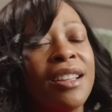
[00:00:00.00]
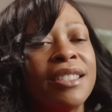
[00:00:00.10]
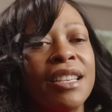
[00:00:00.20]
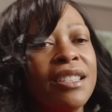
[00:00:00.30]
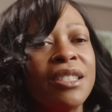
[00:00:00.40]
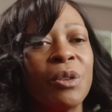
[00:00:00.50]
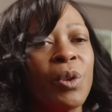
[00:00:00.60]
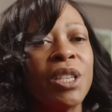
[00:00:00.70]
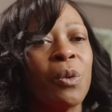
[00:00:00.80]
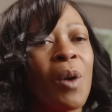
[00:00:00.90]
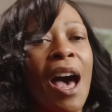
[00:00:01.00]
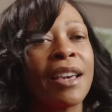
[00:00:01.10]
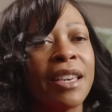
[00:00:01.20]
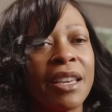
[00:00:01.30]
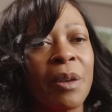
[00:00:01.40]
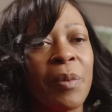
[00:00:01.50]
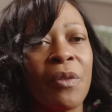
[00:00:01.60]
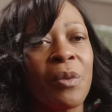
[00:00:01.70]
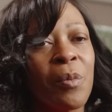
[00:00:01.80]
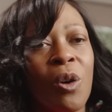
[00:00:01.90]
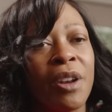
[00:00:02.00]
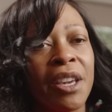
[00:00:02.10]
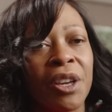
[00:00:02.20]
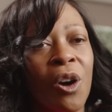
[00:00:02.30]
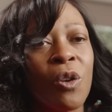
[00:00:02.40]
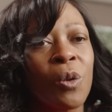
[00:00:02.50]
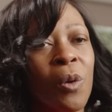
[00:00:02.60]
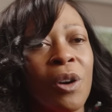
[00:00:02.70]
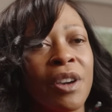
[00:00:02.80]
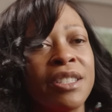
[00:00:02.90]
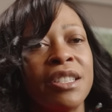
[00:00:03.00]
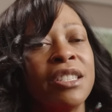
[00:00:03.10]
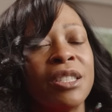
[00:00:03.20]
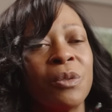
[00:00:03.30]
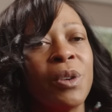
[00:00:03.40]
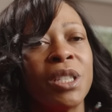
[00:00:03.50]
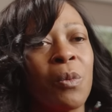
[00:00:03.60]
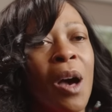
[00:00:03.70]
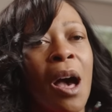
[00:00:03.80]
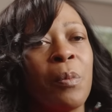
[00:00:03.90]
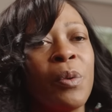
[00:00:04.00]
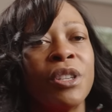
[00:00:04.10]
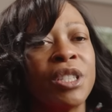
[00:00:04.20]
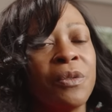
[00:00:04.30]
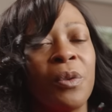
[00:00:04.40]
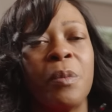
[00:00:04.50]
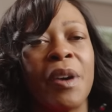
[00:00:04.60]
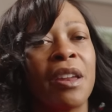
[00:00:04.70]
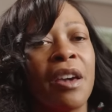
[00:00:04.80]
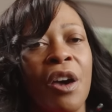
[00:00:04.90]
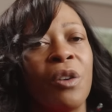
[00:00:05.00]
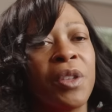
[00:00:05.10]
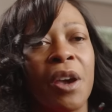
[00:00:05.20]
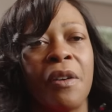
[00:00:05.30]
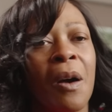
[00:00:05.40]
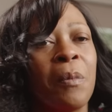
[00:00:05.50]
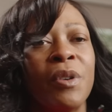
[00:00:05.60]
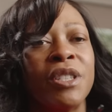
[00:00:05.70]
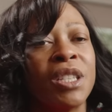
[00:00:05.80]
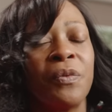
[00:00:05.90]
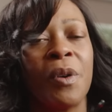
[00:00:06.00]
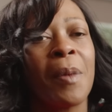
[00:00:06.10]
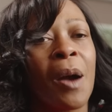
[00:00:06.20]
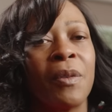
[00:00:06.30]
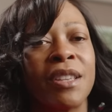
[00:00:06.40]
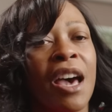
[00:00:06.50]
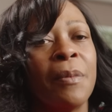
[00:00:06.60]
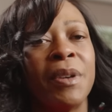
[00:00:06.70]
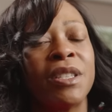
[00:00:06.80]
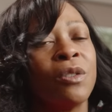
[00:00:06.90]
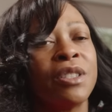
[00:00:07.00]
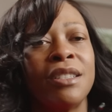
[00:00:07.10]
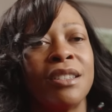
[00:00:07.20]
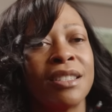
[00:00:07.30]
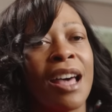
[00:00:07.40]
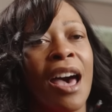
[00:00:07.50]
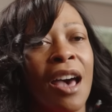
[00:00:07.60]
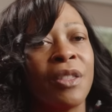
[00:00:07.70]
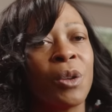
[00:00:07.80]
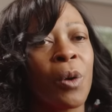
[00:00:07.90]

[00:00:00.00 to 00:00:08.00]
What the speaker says: She's the reason why I get up every morning and go to work, and she's the reason why I'm pushing for better health care. I'm pushing for my retirement so she does not have to